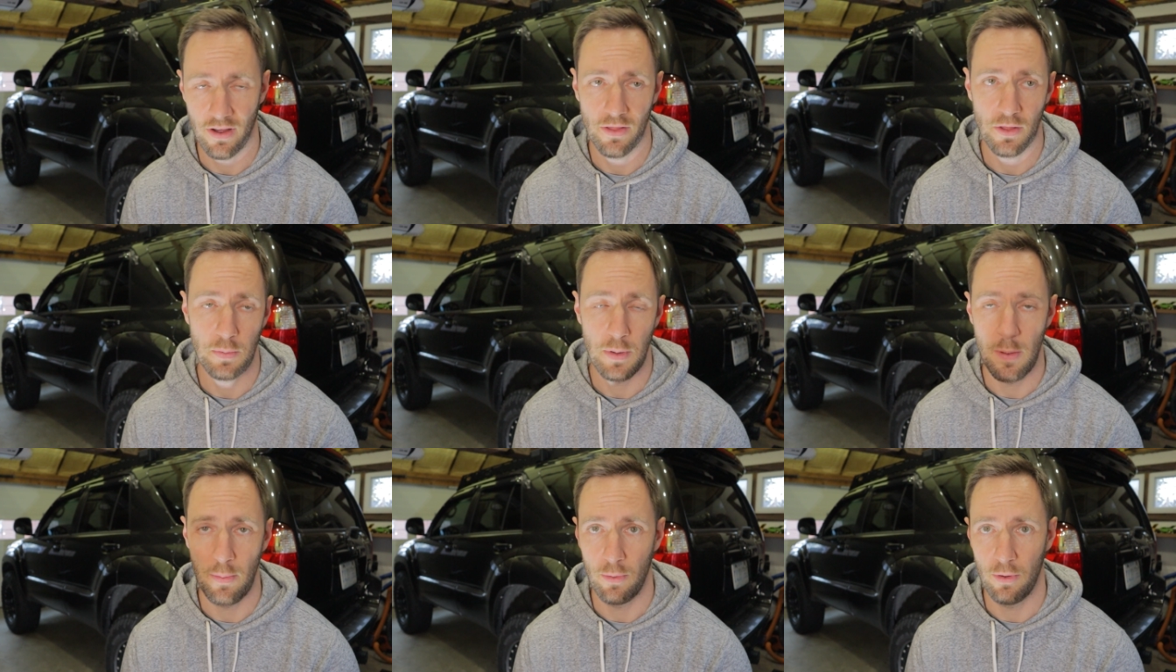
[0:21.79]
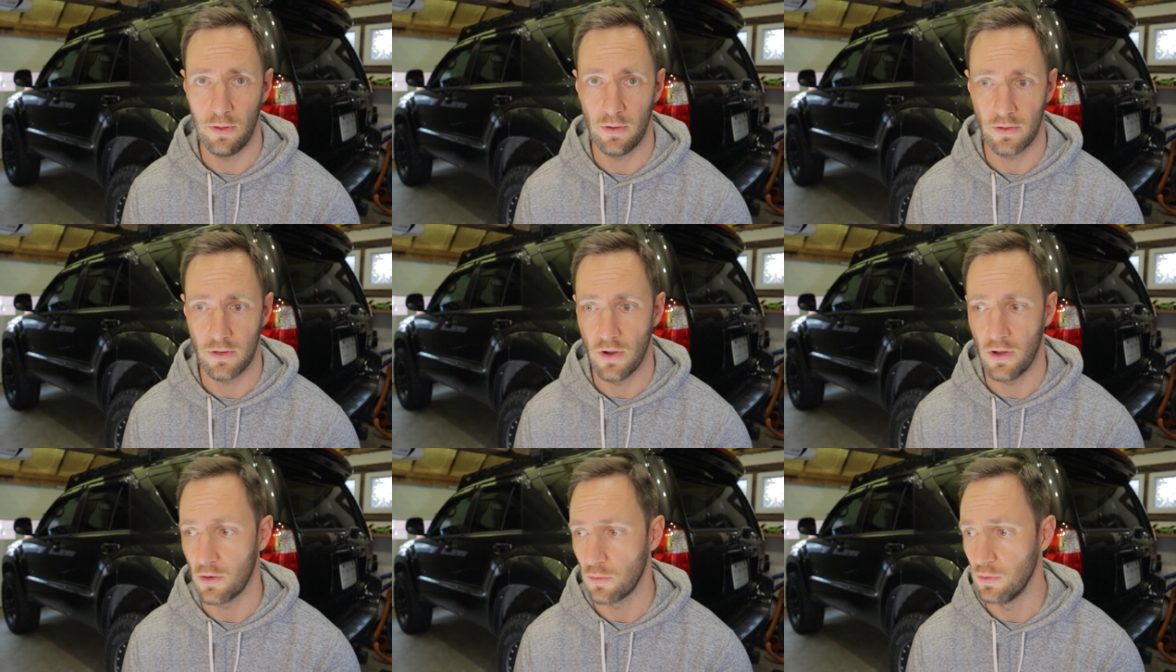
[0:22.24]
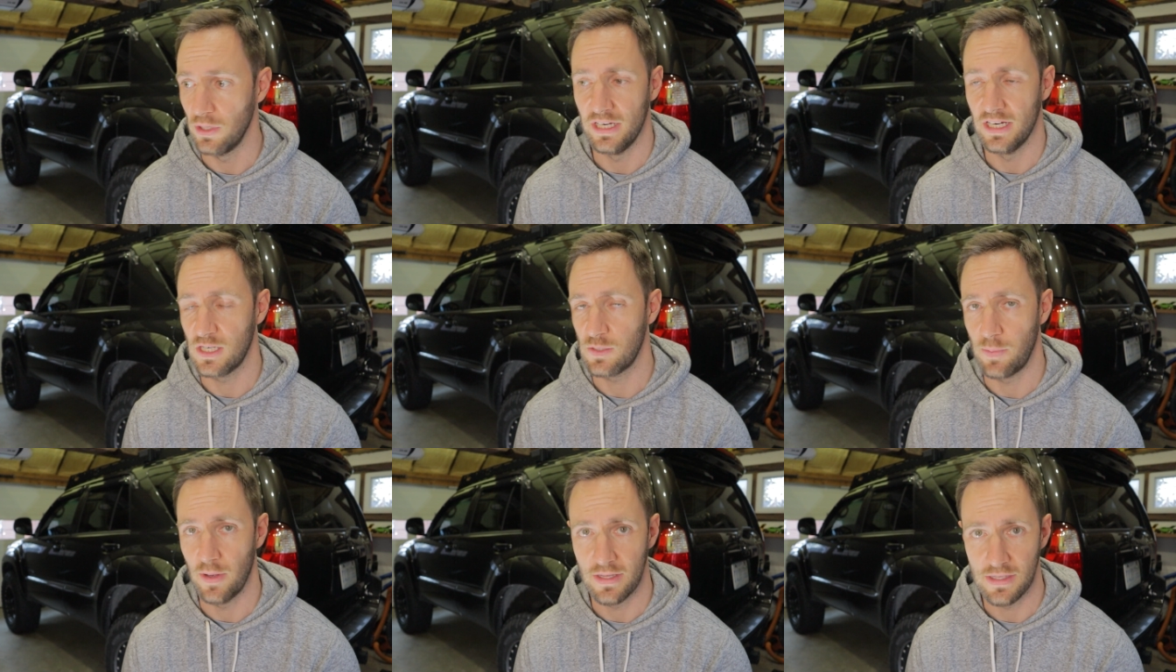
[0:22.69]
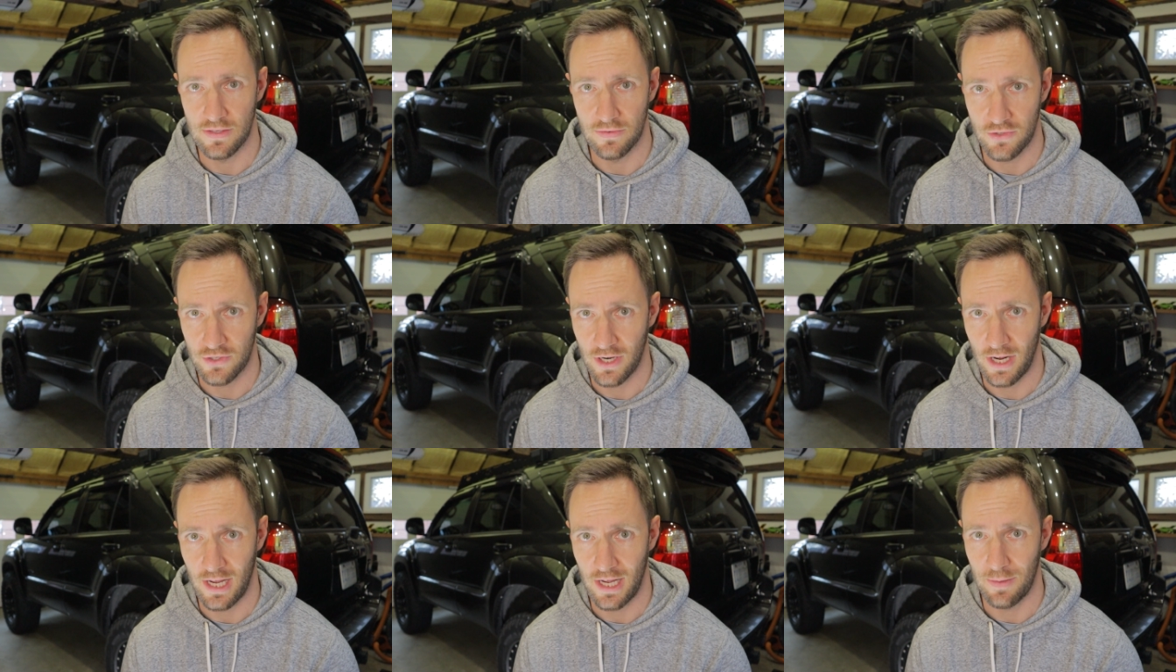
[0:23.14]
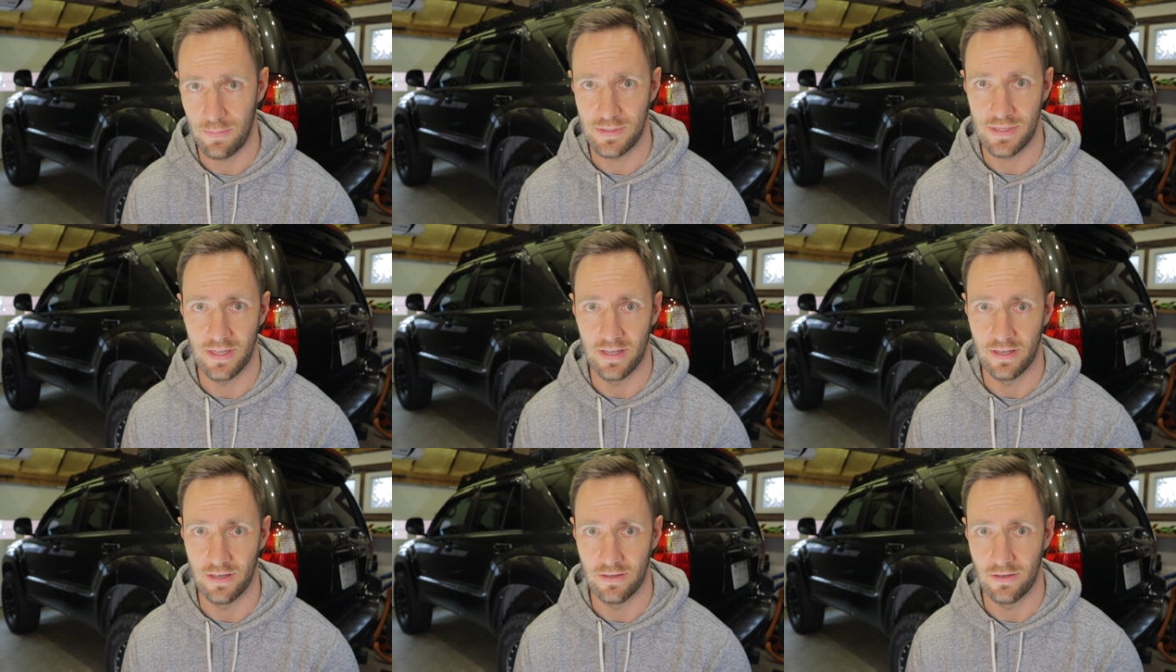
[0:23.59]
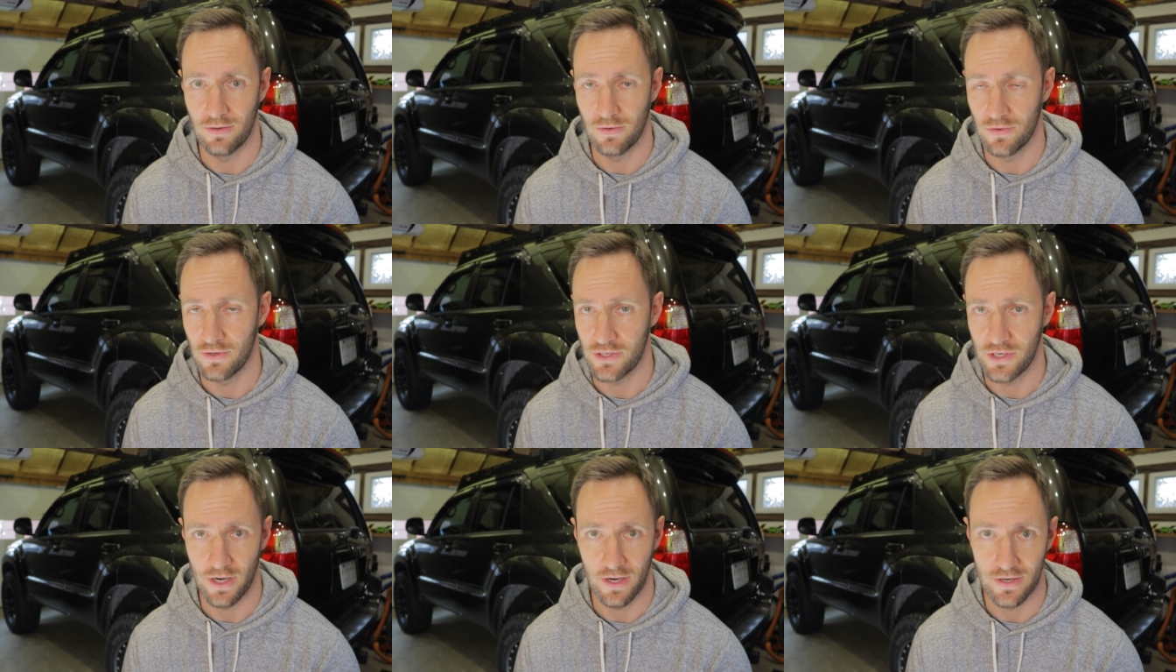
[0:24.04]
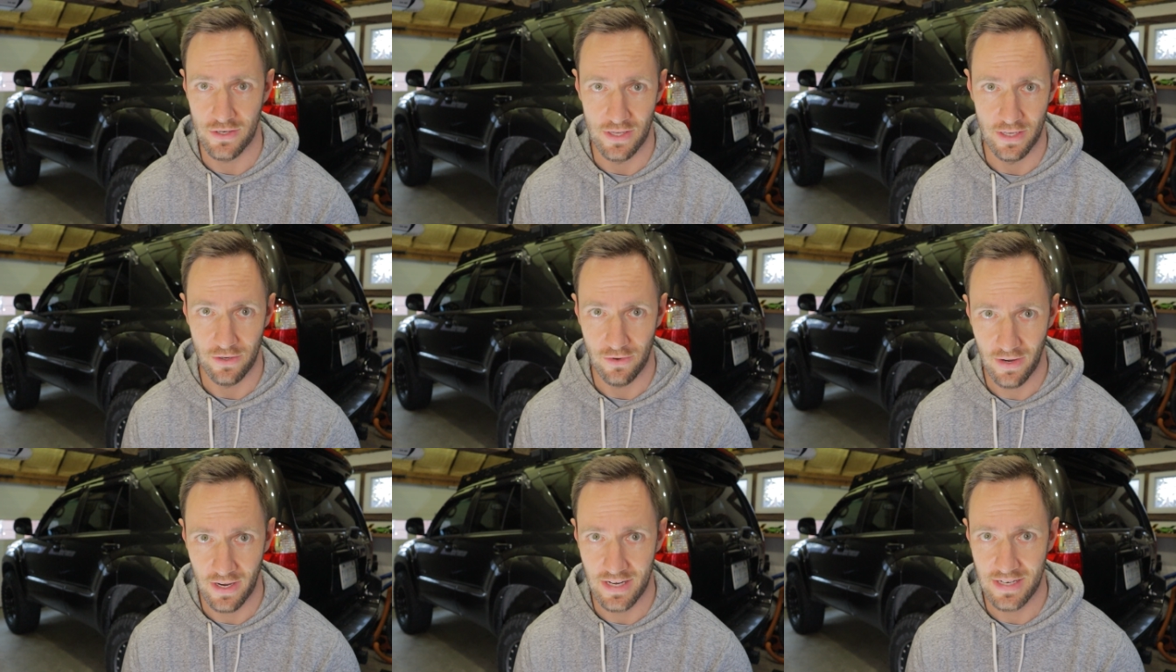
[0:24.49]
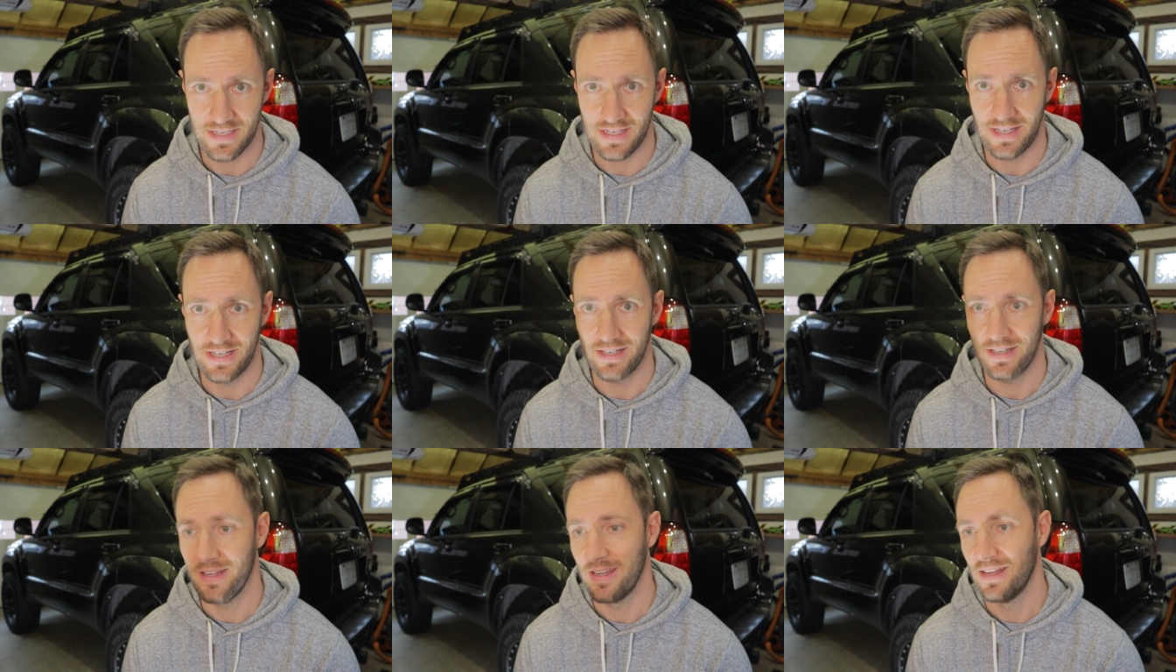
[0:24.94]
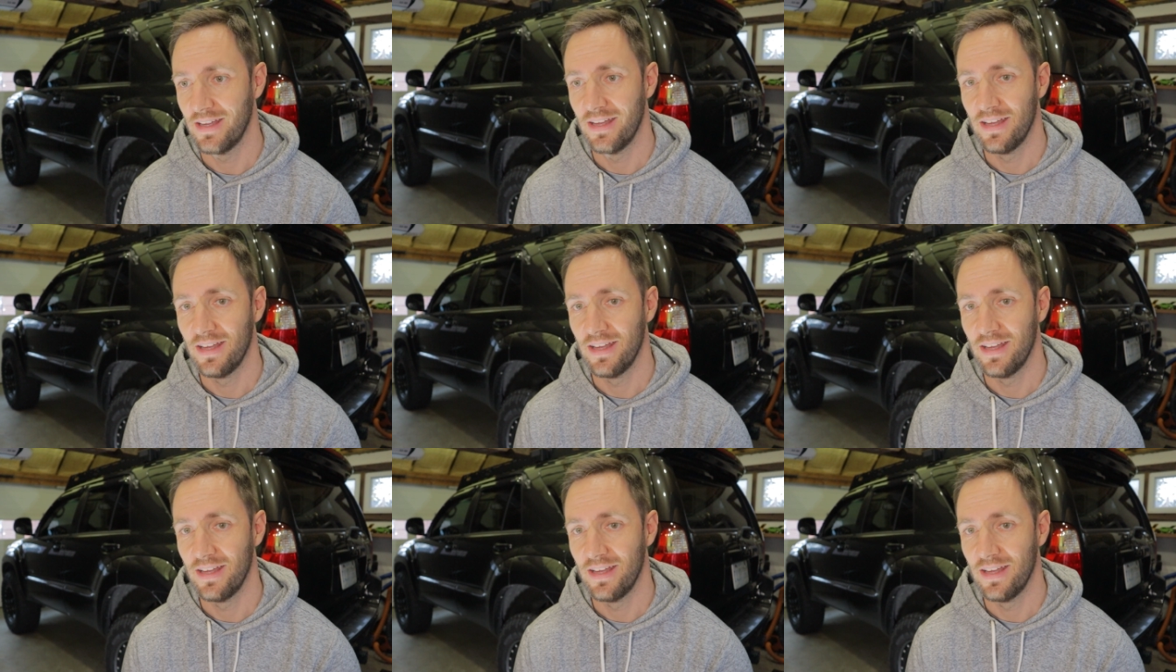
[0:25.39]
Other people go to really expensive shops that overcharge like crazy.